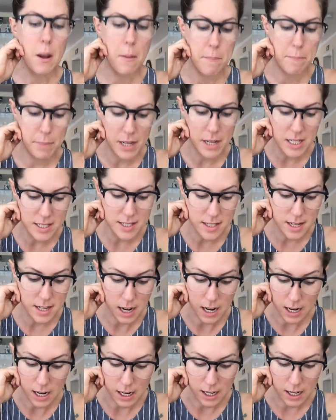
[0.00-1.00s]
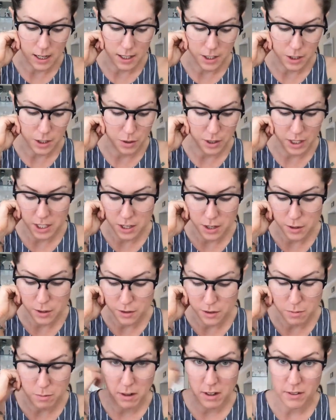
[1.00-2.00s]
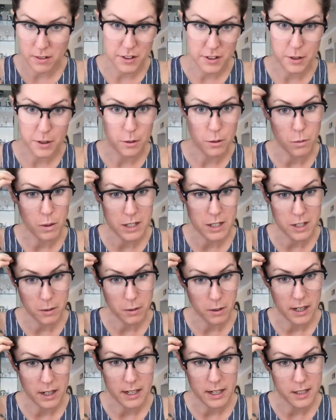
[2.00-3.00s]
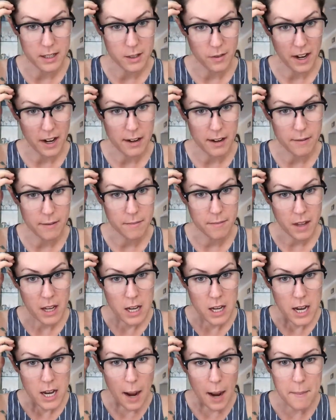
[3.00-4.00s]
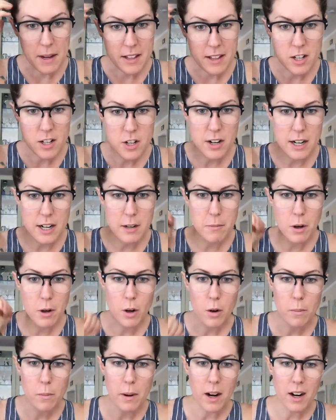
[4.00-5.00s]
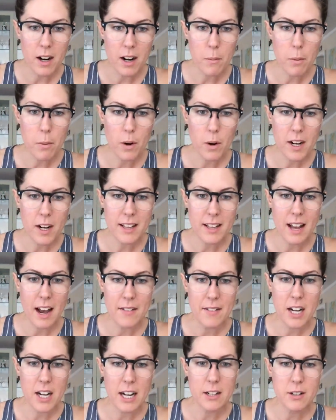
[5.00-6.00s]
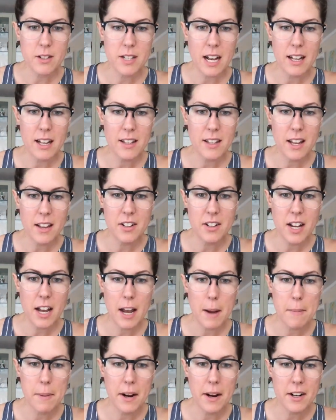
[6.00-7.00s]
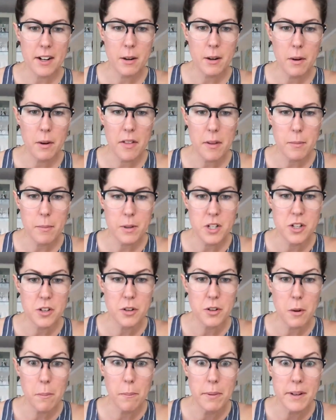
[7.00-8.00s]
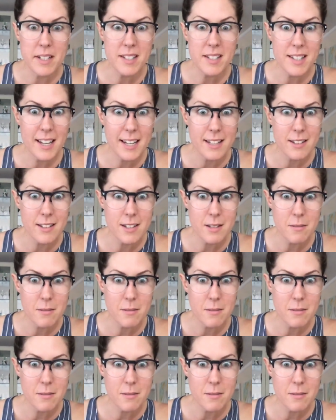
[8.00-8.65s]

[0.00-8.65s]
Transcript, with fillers: but uh, you can use monk fruit one to one. It's fine. I made the shredded mojo par- pork and avocado salad the other day. I paired it with the prosciutto biscuits.